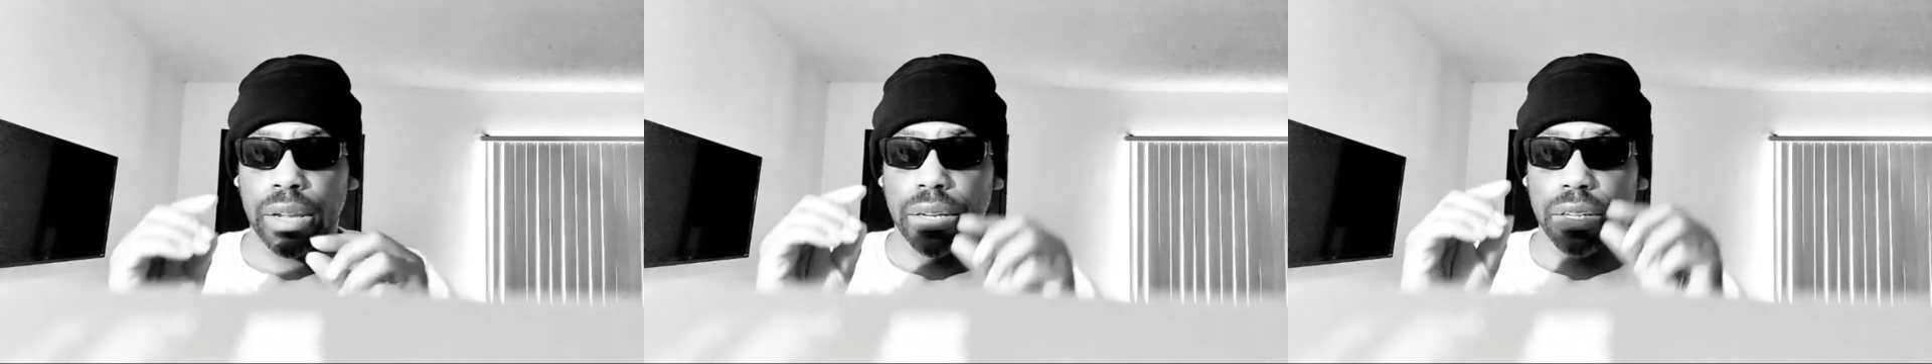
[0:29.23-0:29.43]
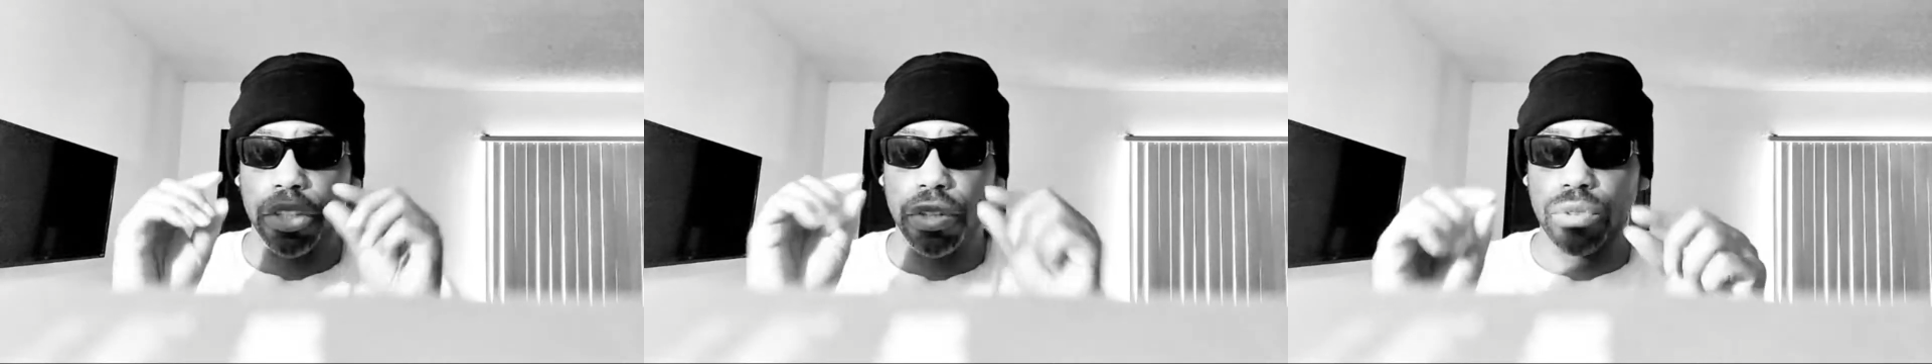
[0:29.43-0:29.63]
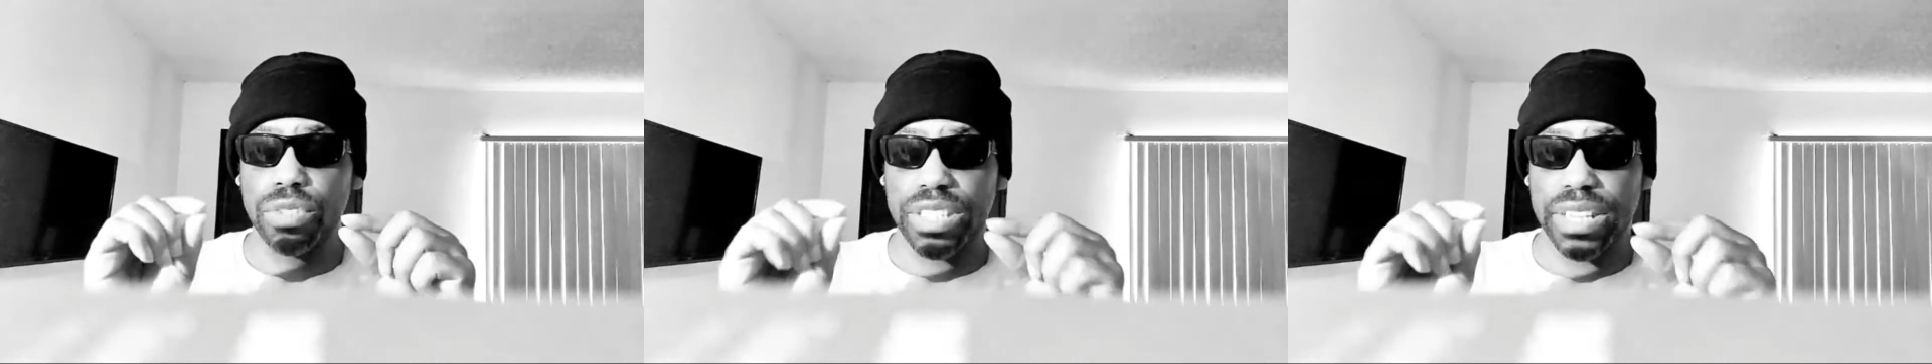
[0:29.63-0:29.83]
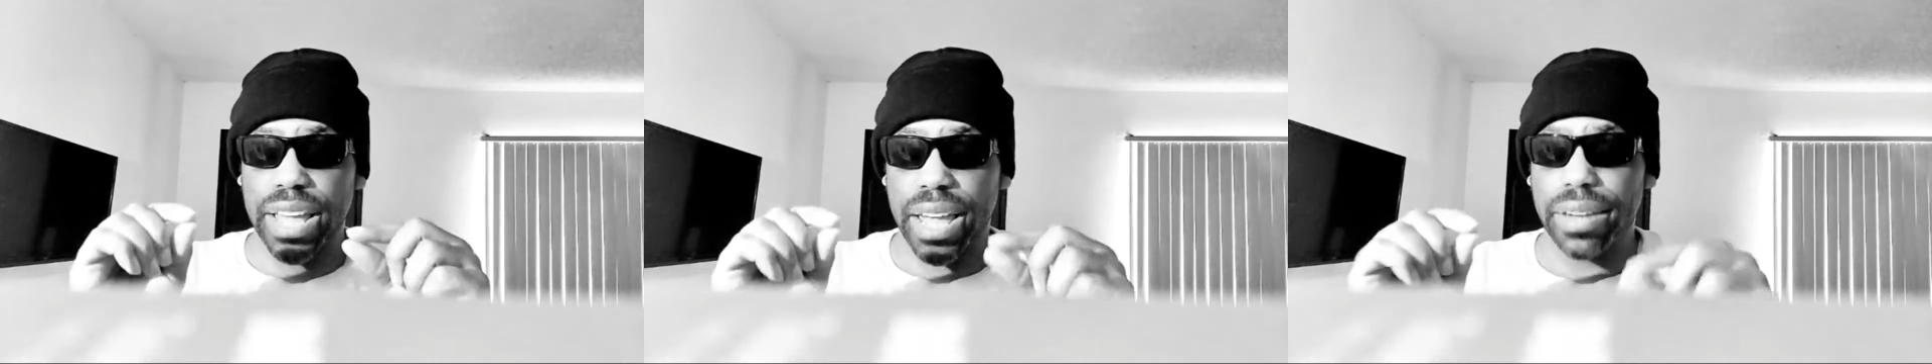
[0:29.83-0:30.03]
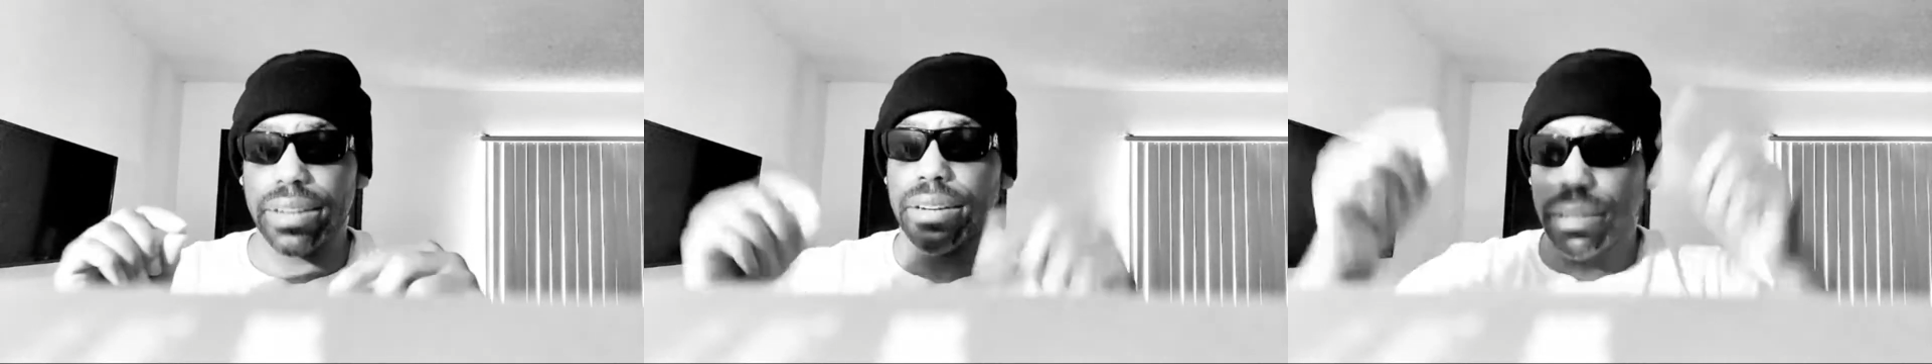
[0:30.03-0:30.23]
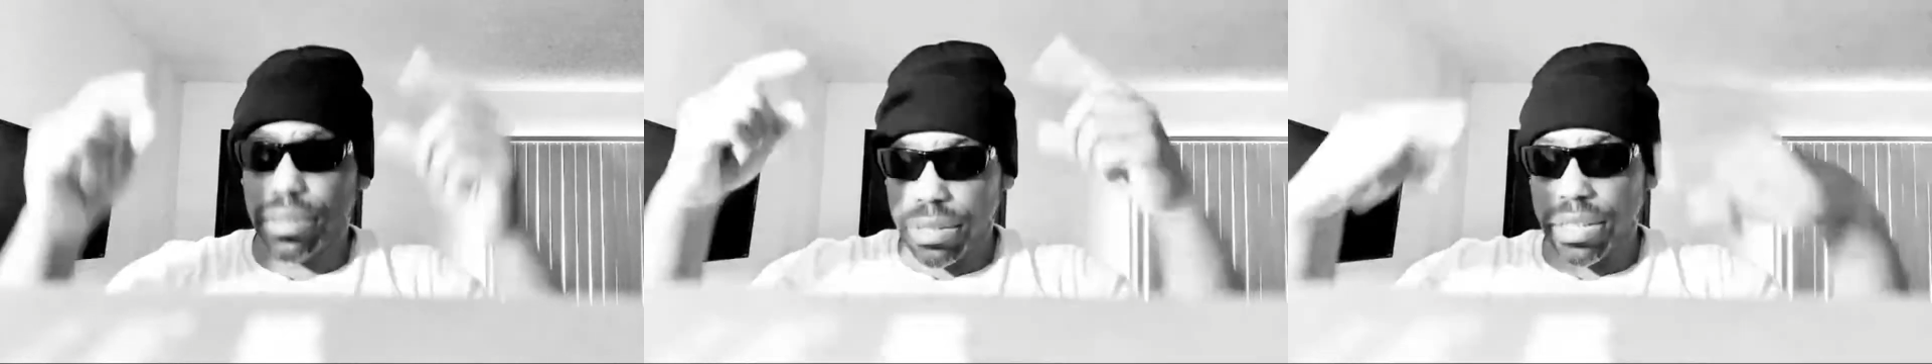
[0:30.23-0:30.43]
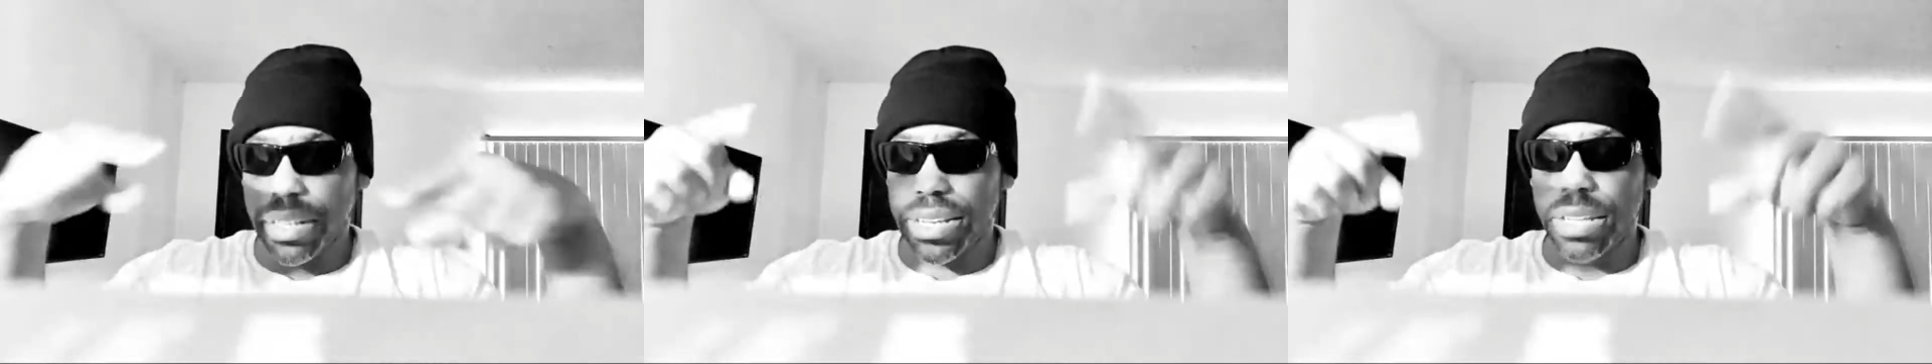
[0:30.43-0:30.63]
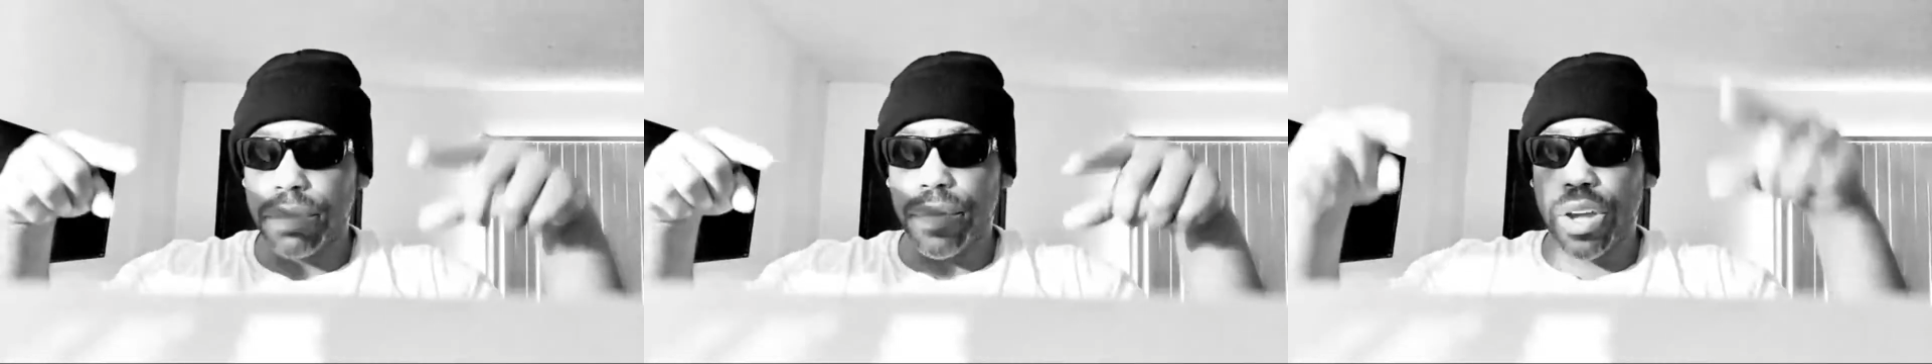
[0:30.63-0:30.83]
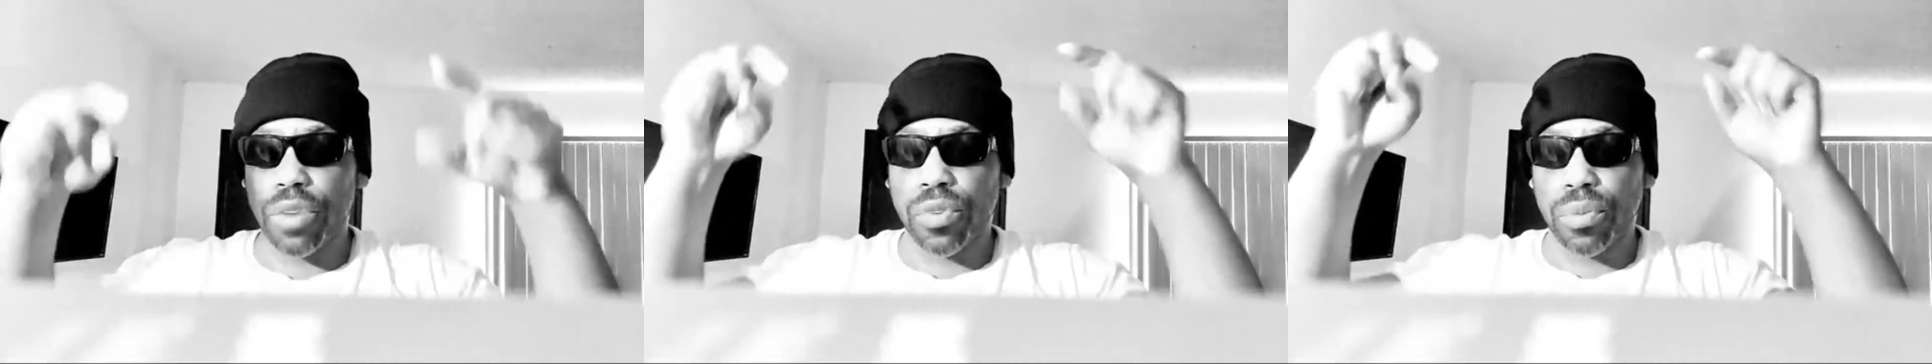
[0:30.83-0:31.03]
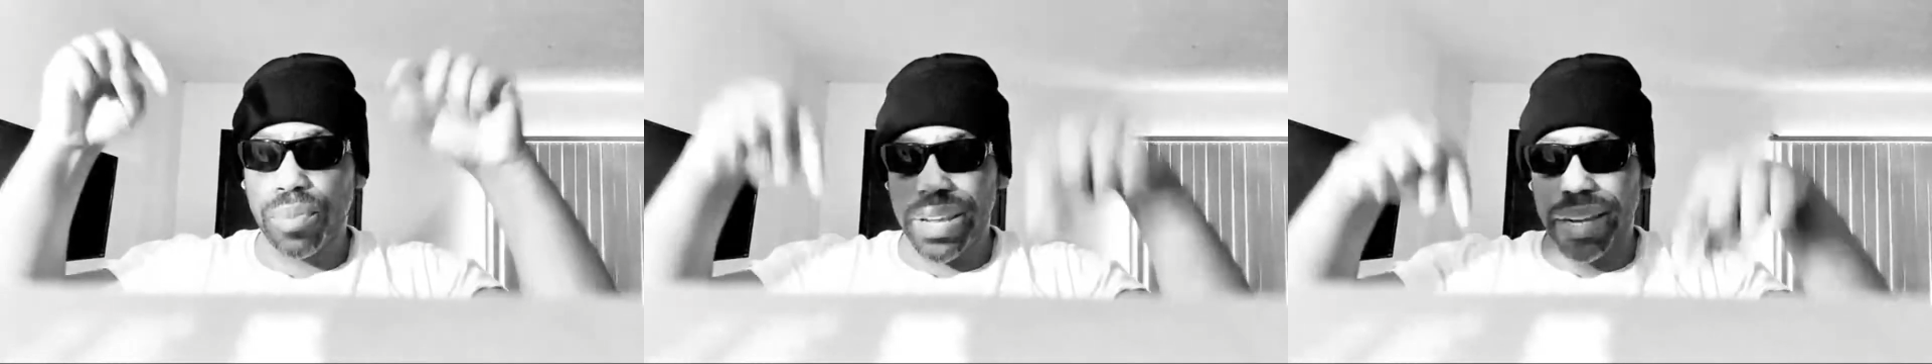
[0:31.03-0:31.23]
use that. The email
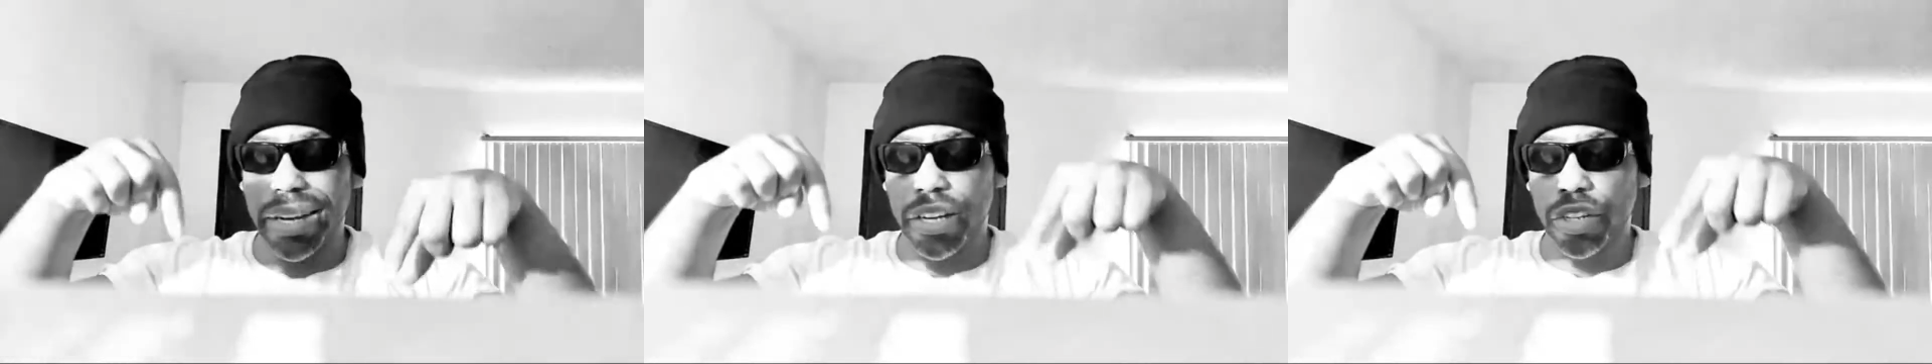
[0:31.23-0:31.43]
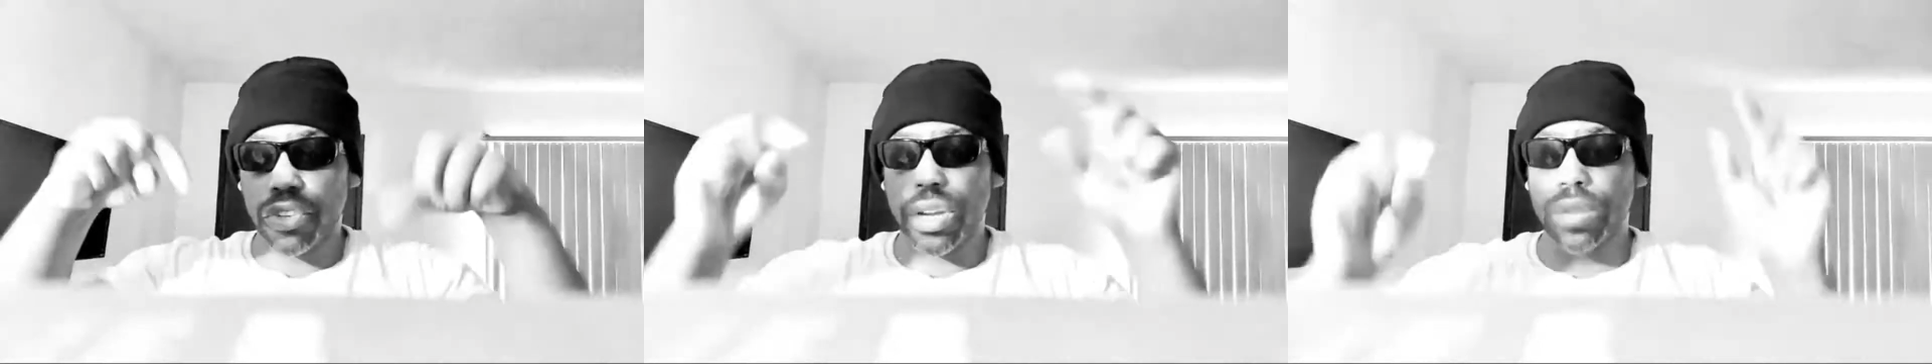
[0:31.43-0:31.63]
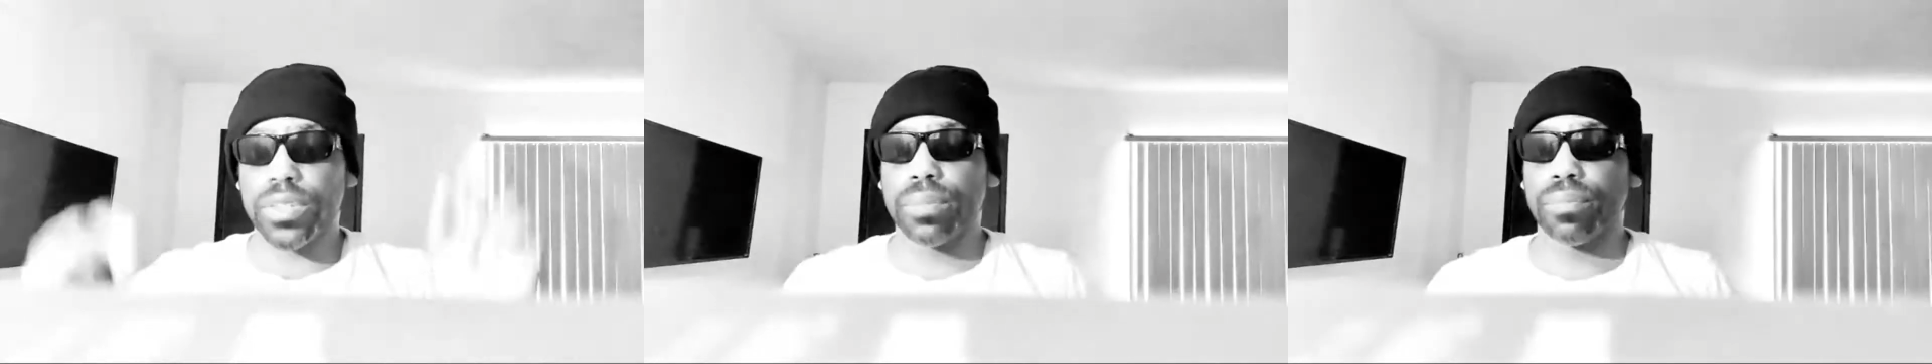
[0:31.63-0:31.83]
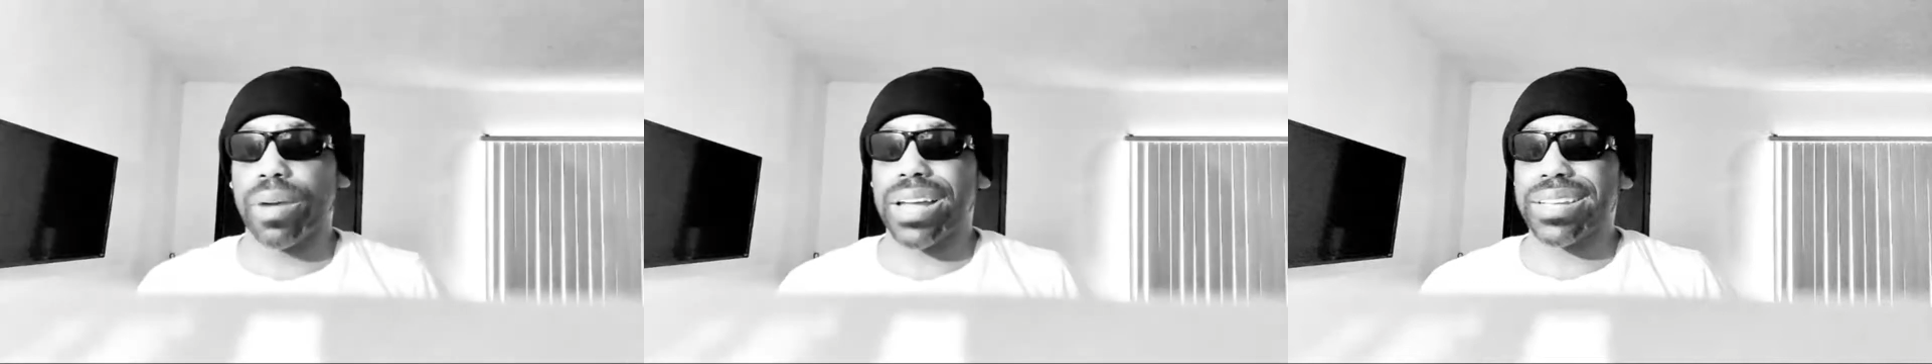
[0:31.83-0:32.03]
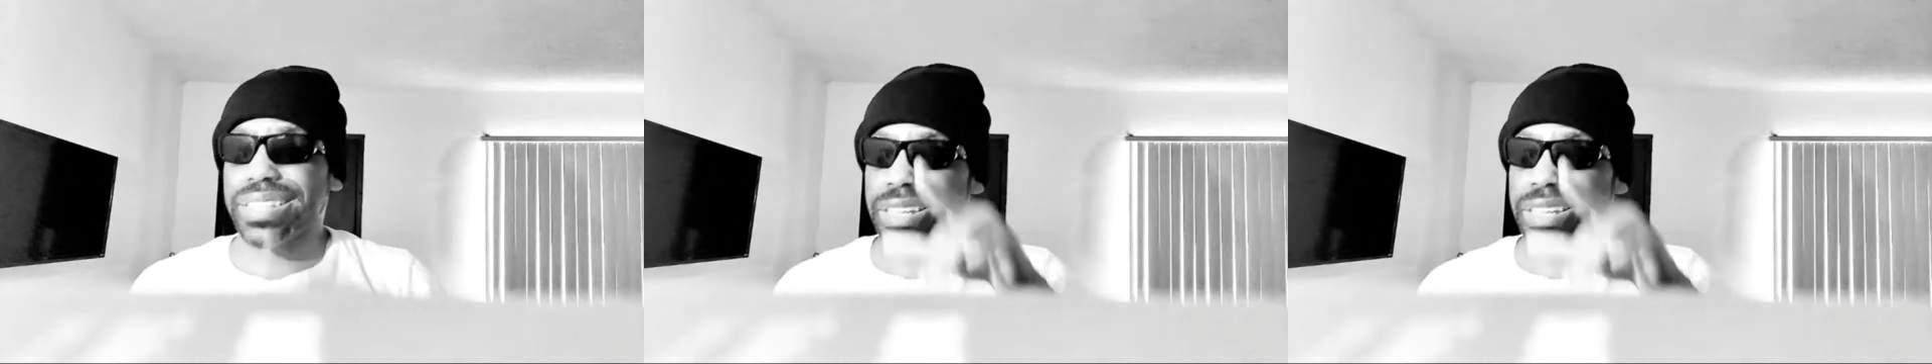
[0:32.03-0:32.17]
will be in the description box.